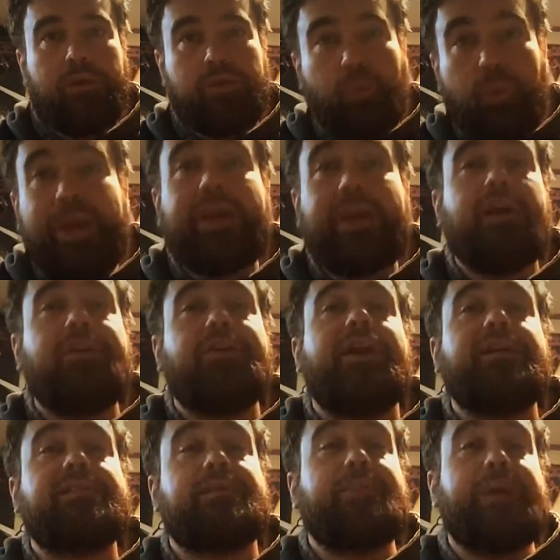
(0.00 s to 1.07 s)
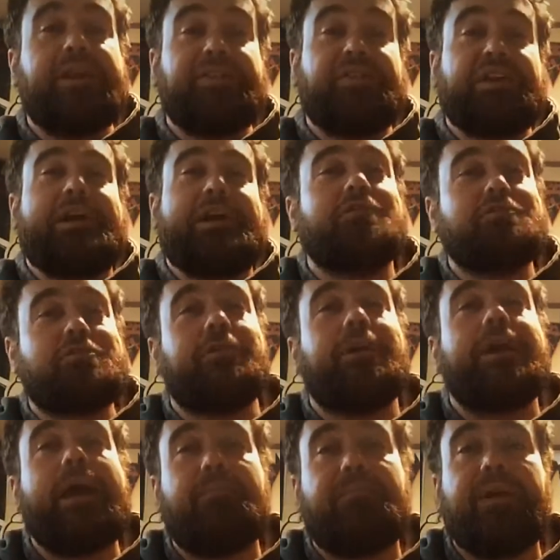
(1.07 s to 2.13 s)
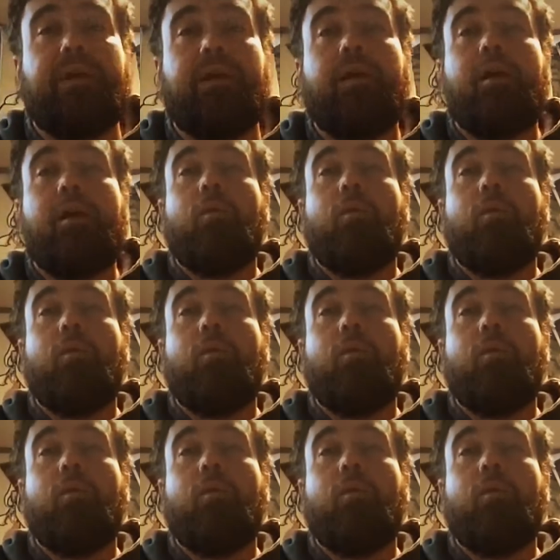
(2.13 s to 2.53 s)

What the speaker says: So we had underestimated the culture gap here.